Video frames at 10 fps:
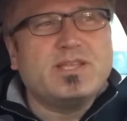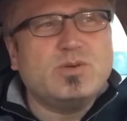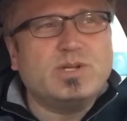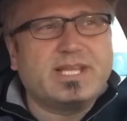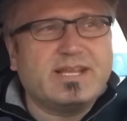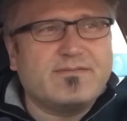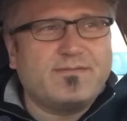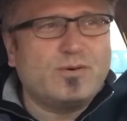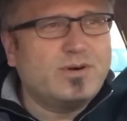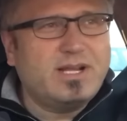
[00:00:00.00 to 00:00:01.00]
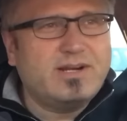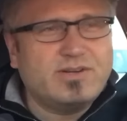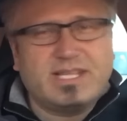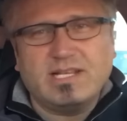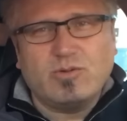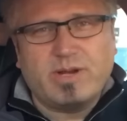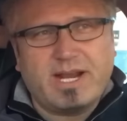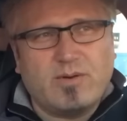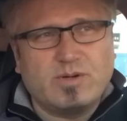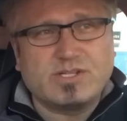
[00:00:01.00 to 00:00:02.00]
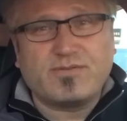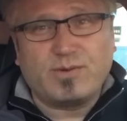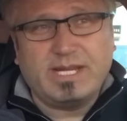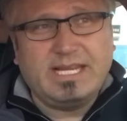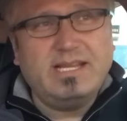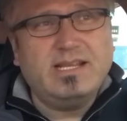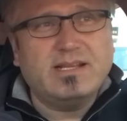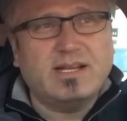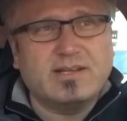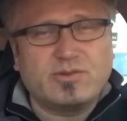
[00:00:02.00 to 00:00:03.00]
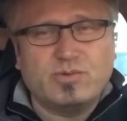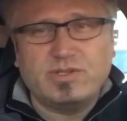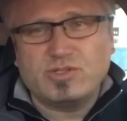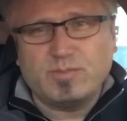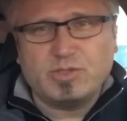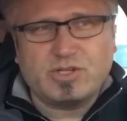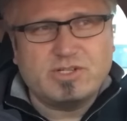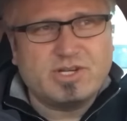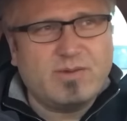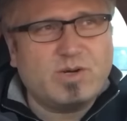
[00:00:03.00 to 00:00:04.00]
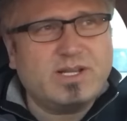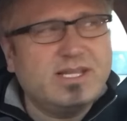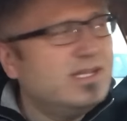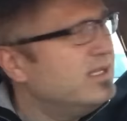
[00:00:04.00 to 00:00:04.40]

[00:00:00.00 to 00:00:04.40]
you will get 400 kilowatt hours free uh, through the Supercharger network.